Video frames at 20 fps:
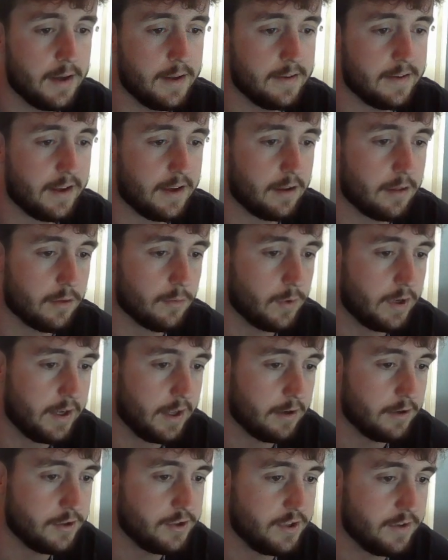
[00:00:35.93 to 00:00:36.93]
take 3
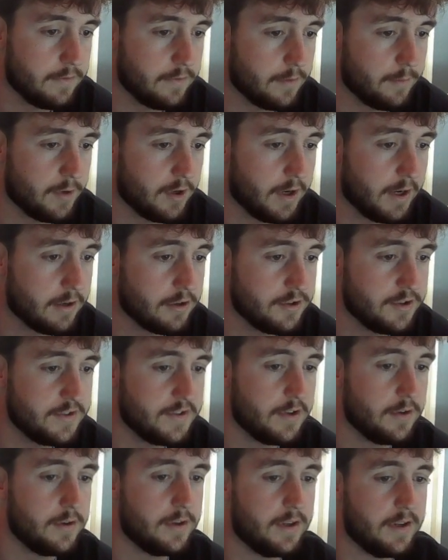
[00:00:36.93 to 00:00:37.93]
energy from your energy
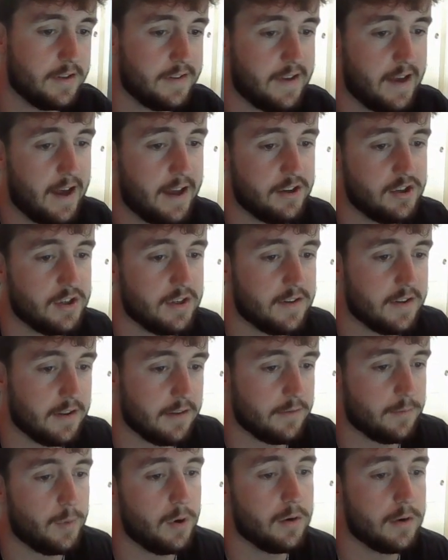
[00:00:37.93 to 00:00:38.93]
zone and attach it to
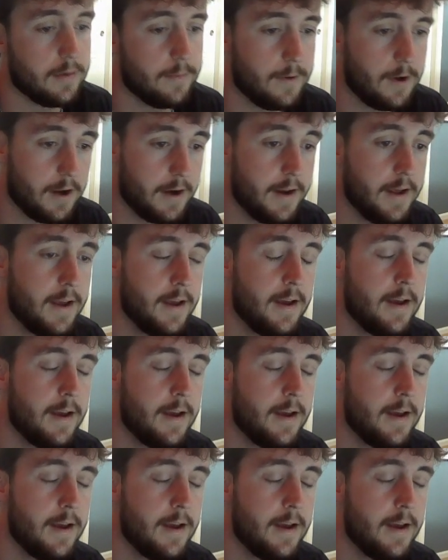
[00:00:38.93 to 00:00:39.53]
this Pokemon.